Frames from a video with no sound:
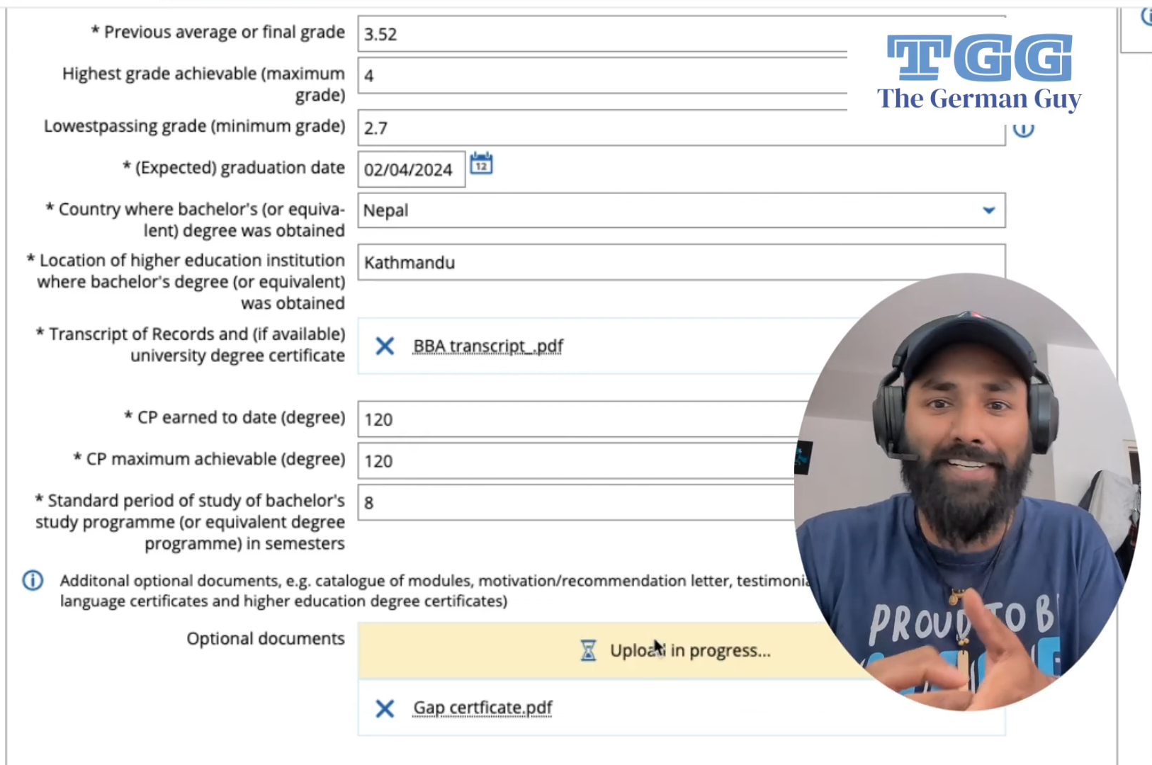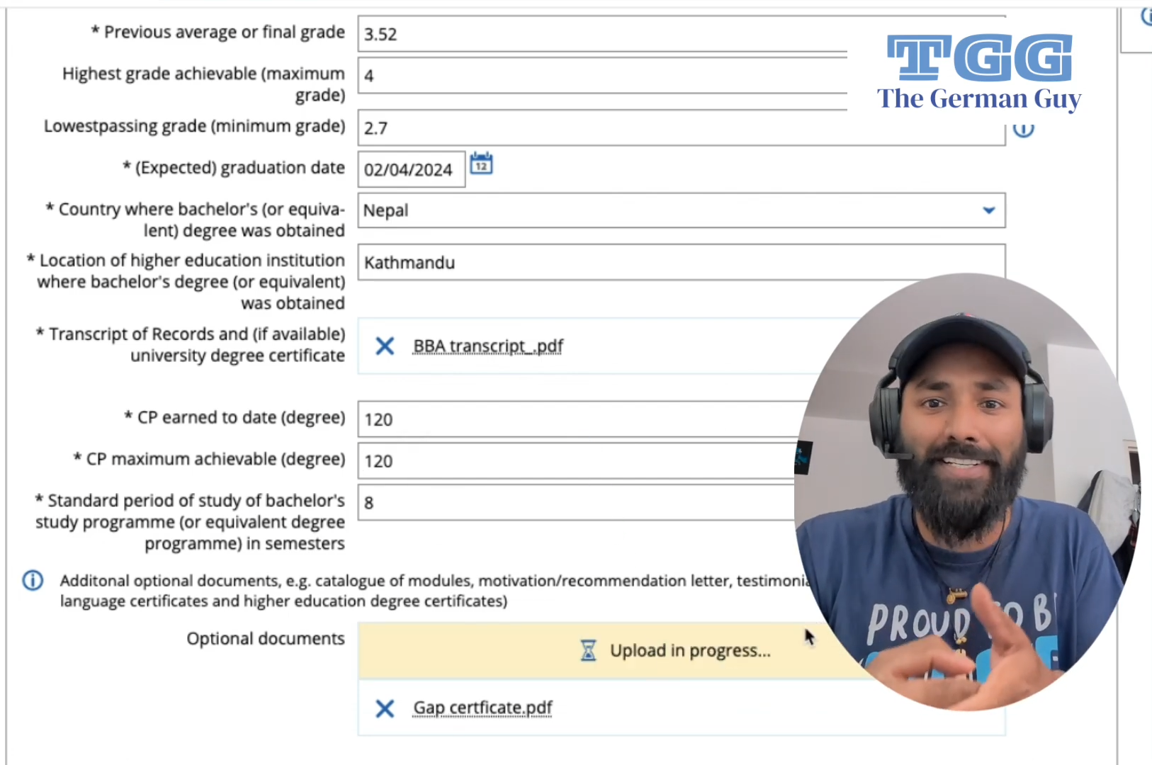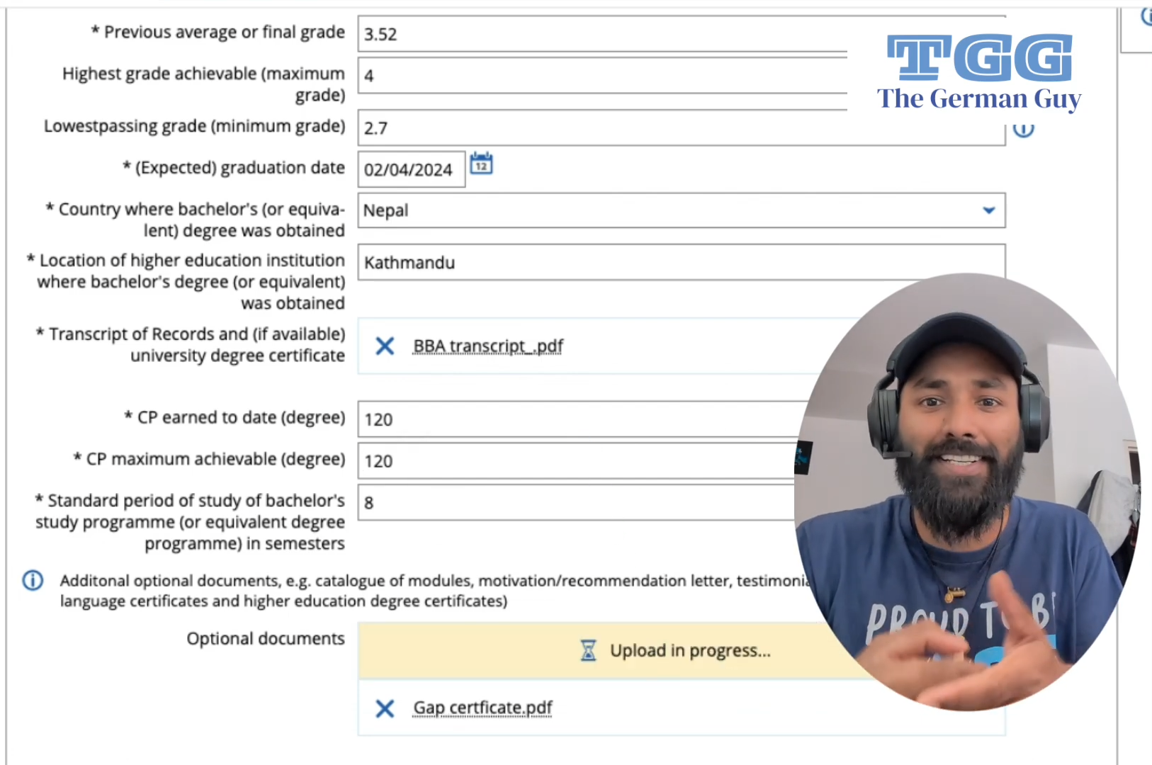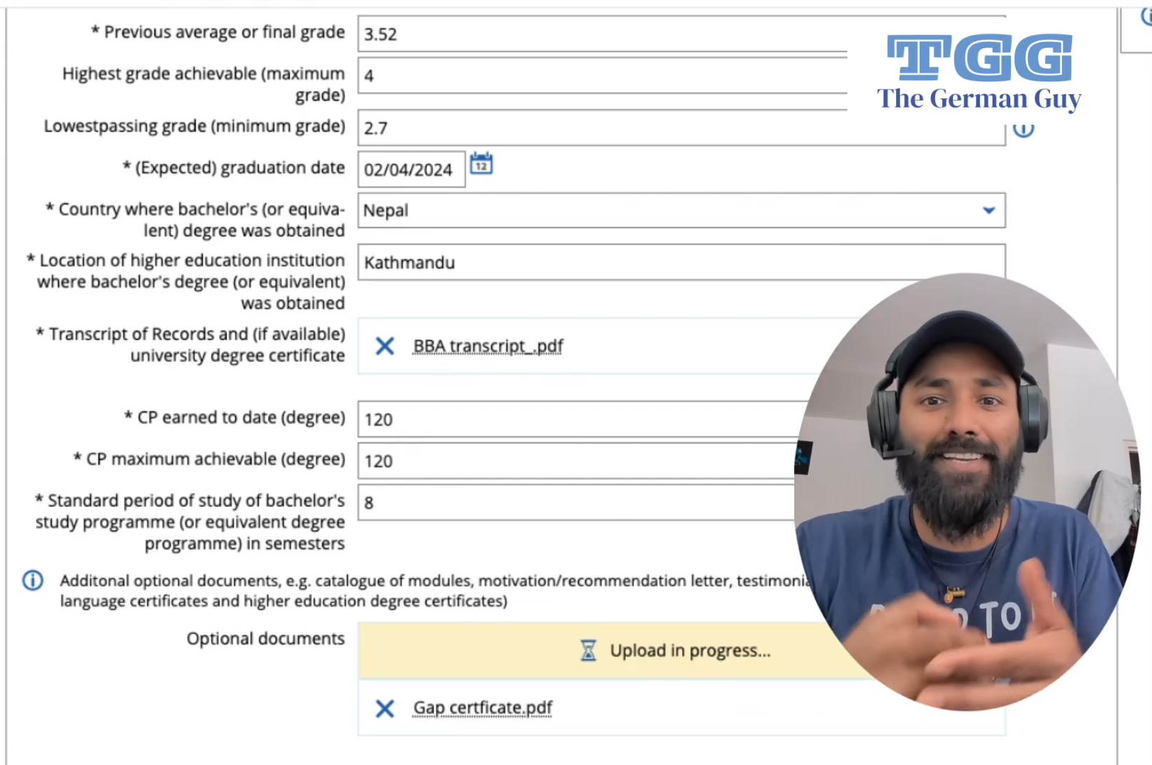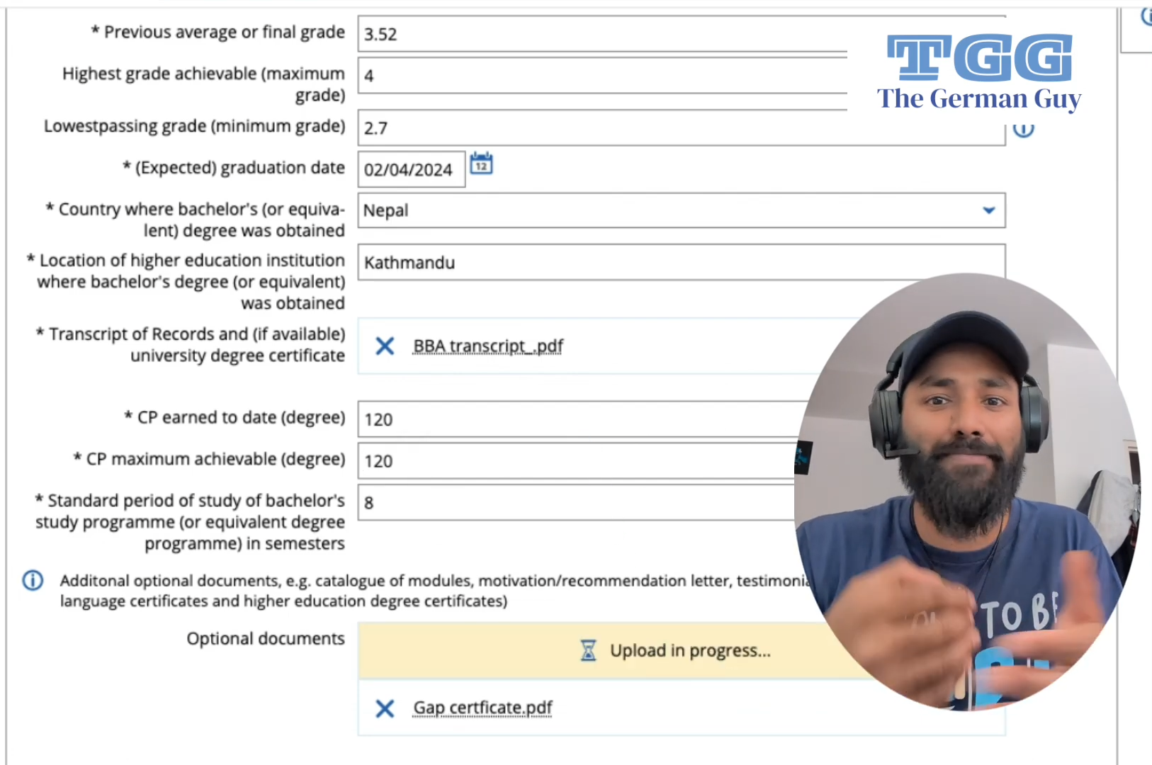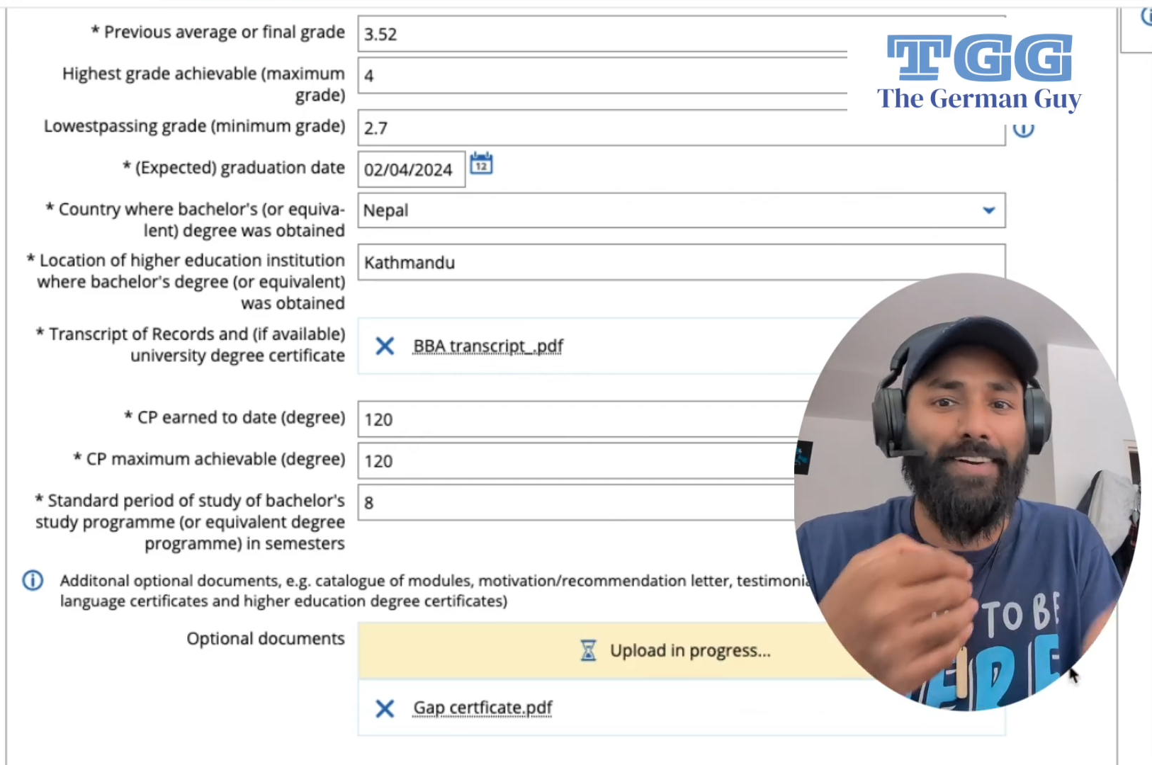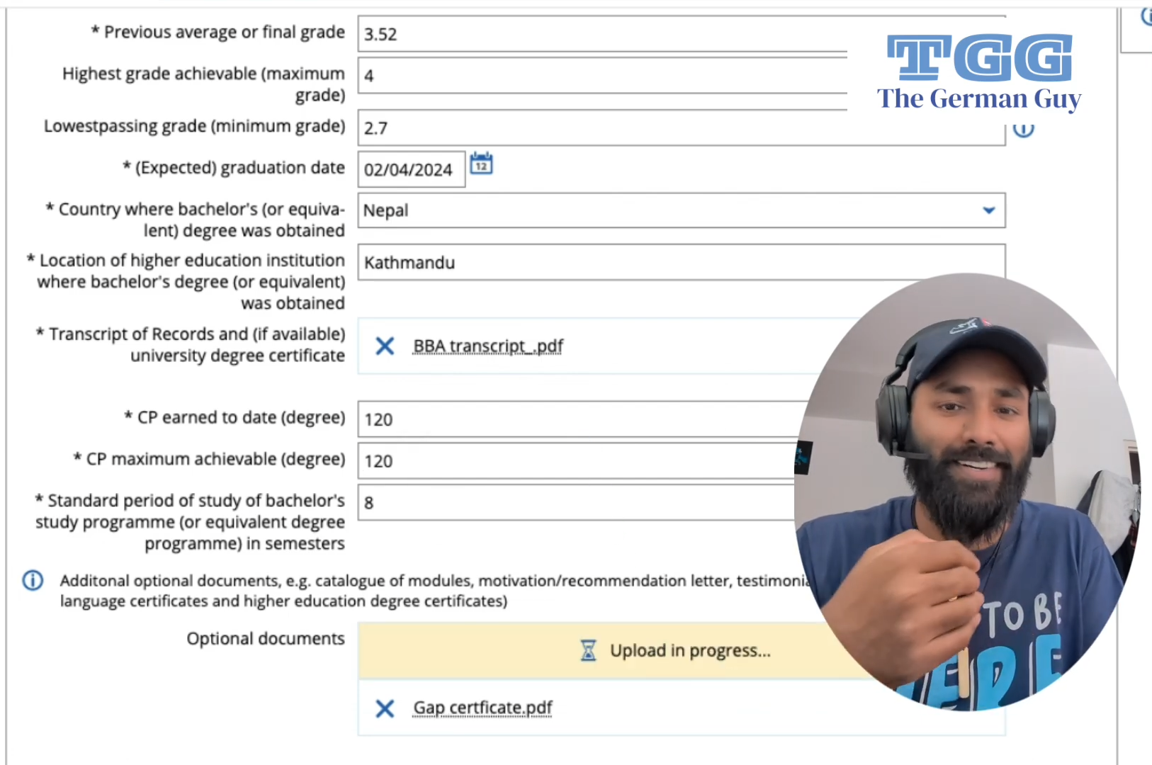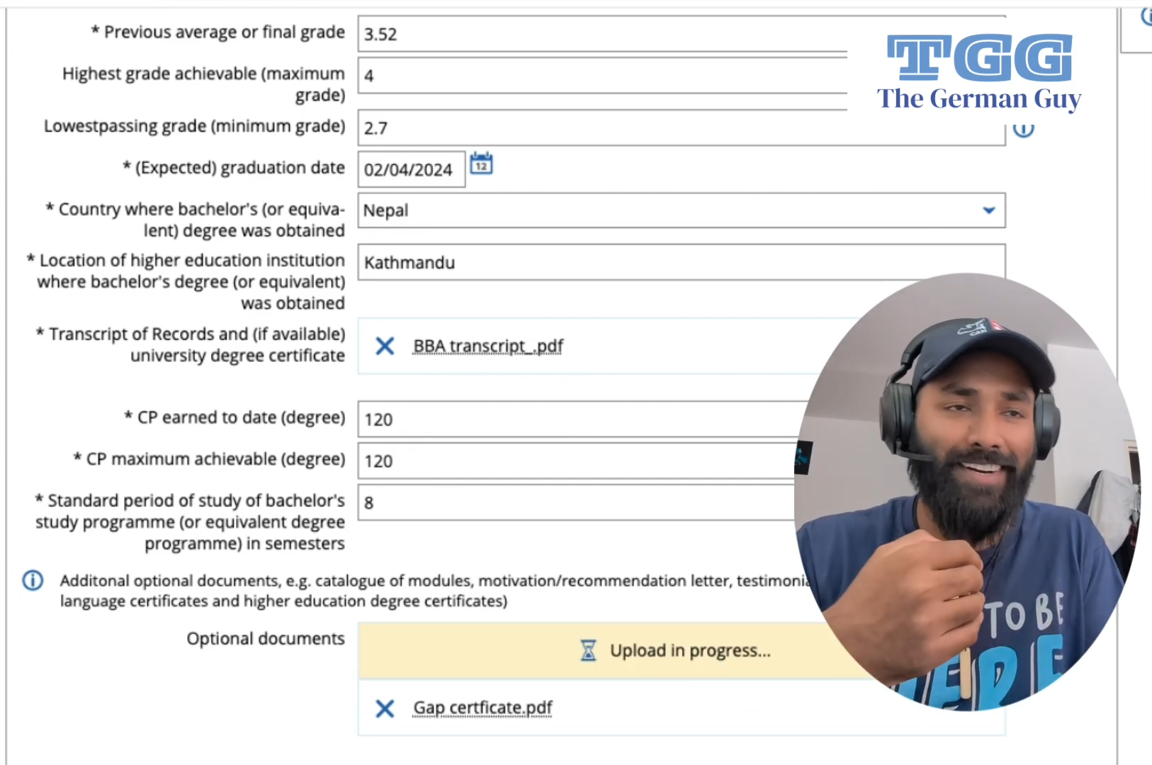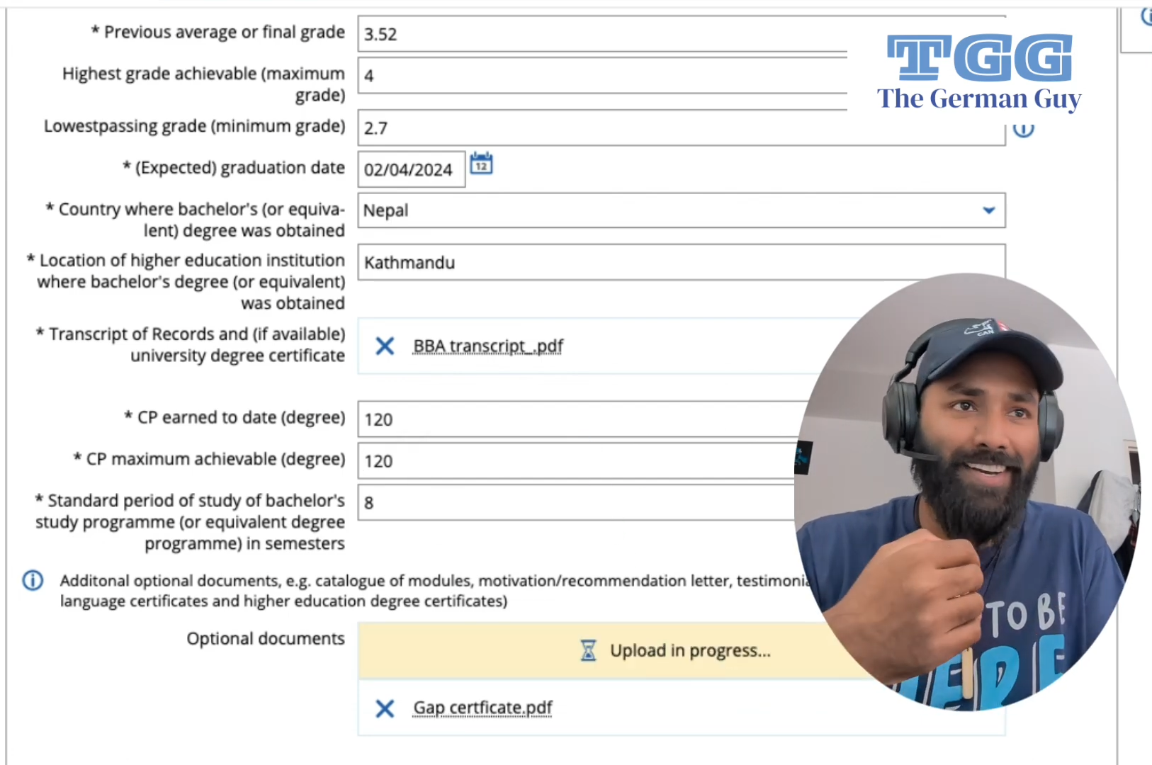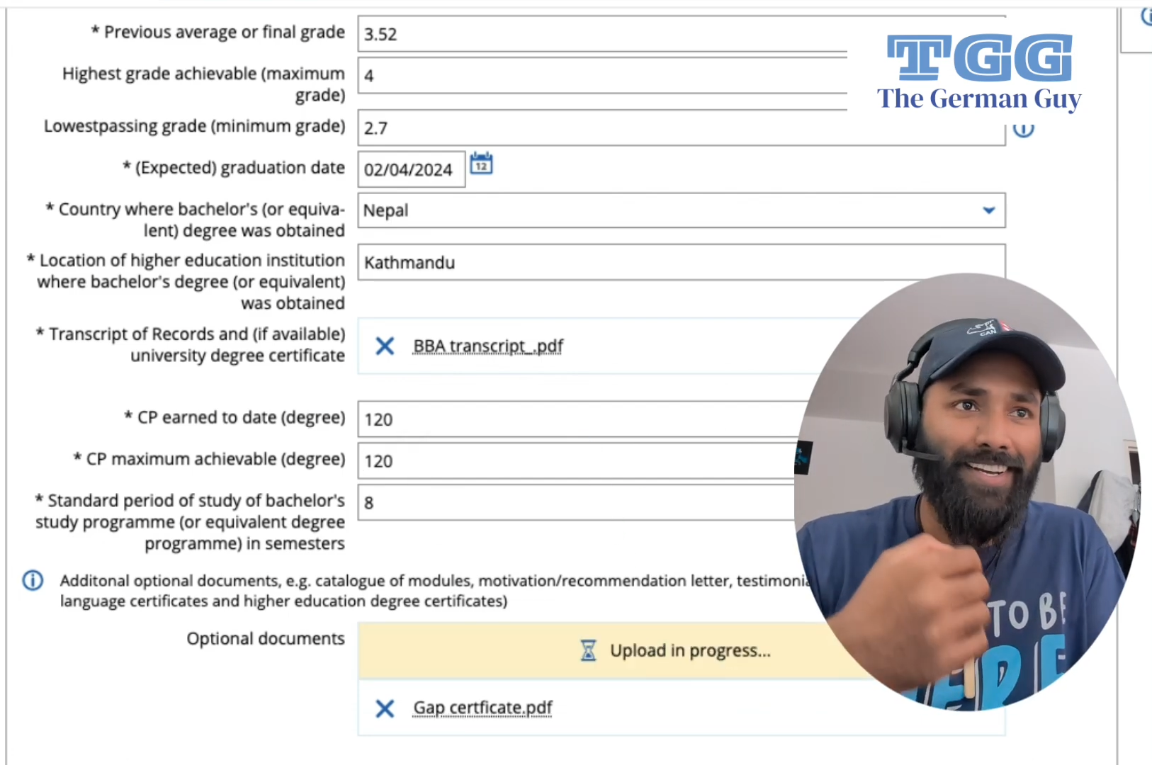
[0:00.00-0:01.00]
degree,
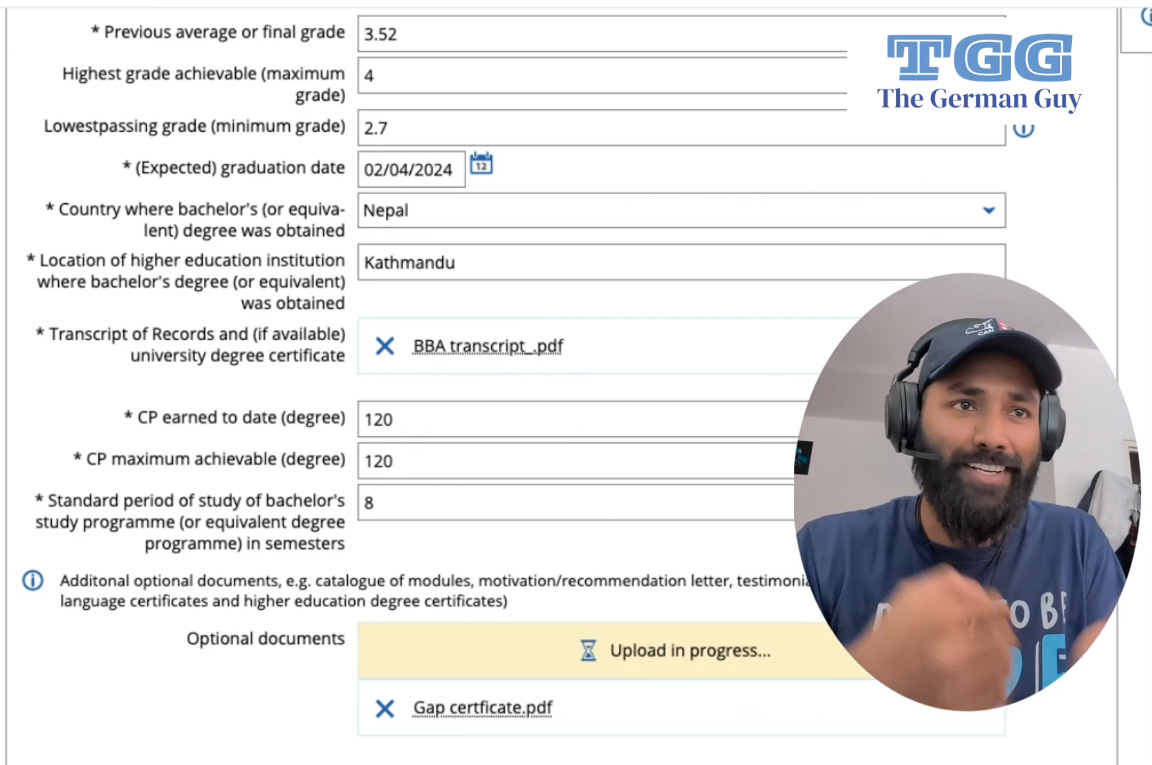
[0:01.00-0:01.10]
but